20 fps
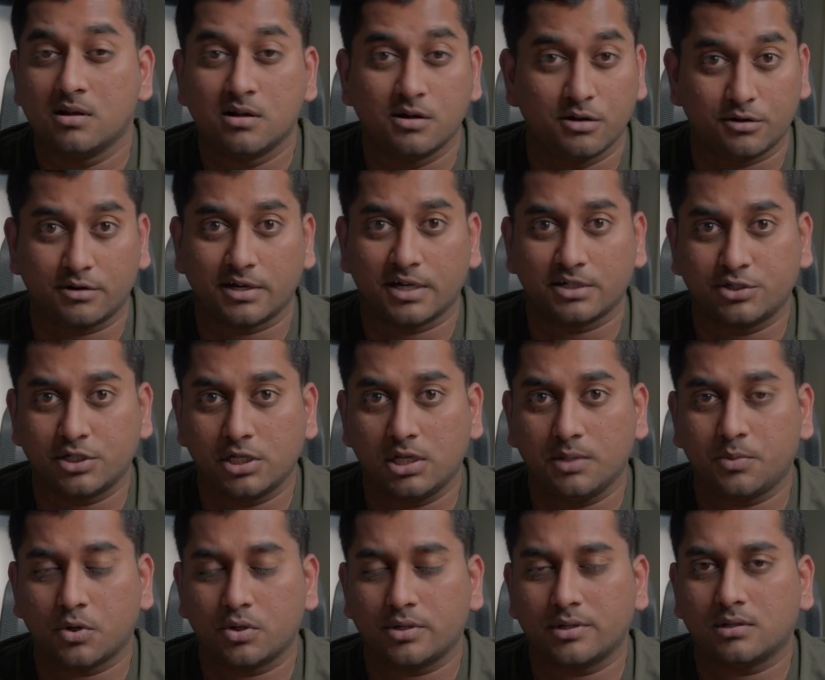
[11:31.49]
red chili
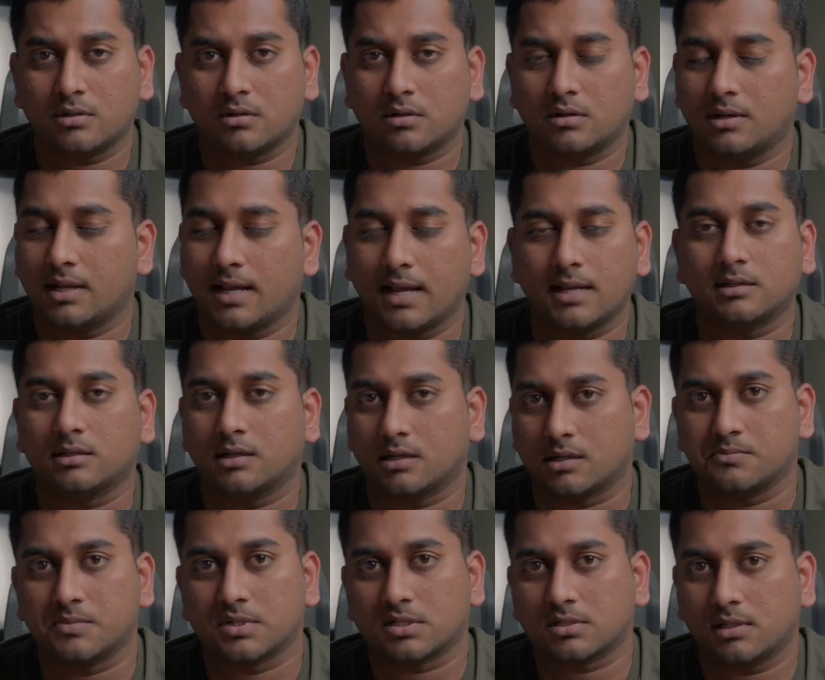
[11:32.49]
powder and
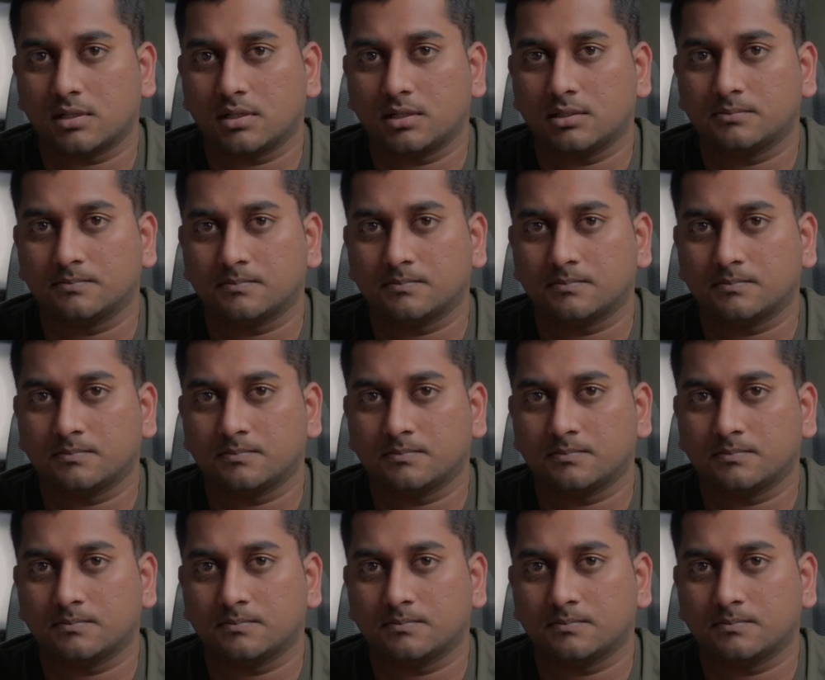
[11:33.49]
garam masala.